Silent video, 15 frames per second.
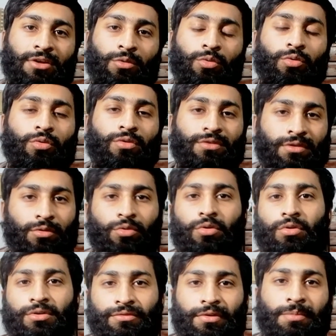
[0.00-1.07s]

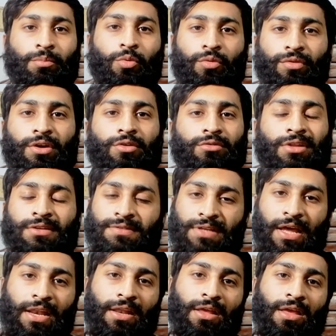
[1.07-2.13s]
glucose will move into the
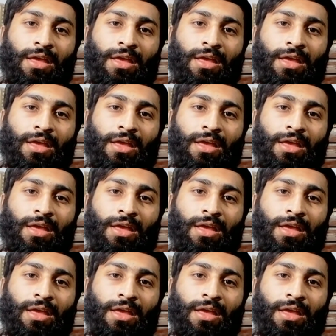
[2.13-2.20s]
cell.